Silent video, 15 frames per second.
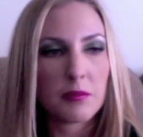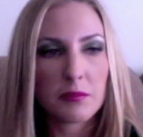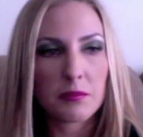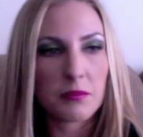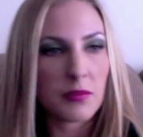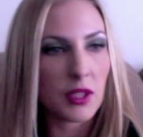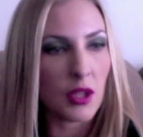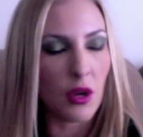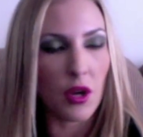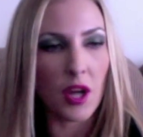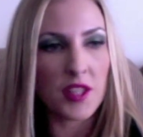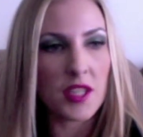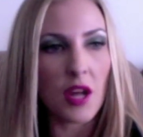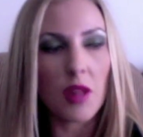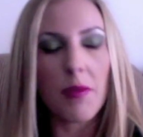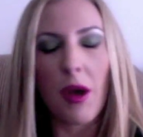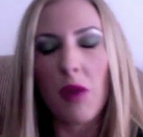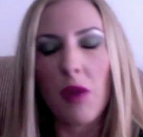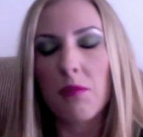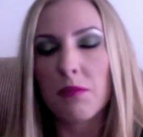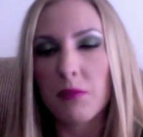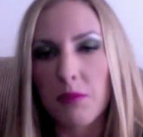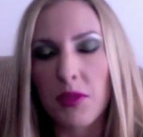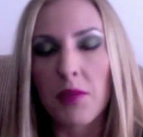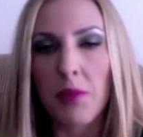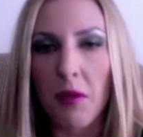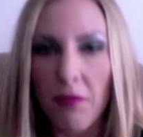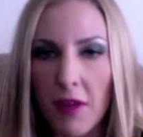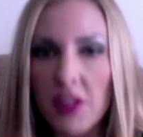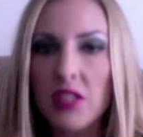you know, it's all about the
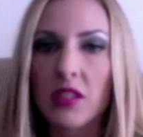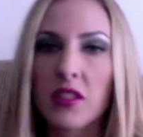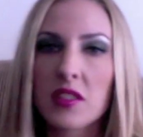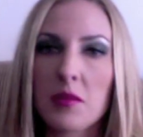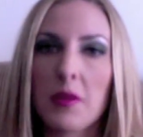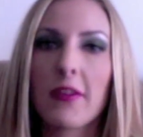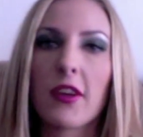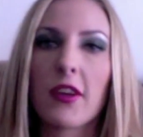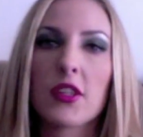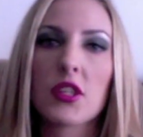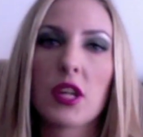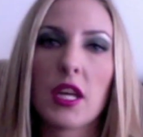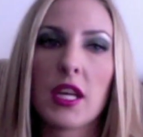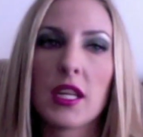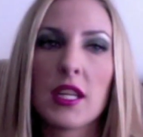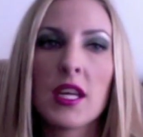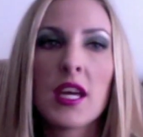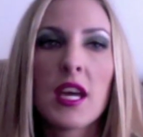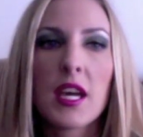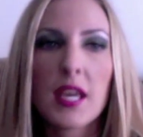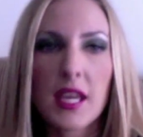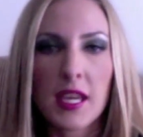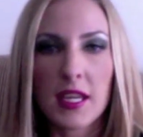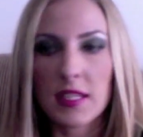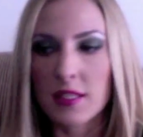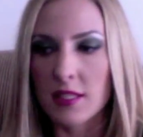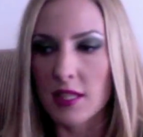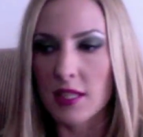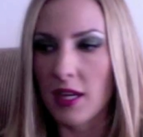professionalism of our trade and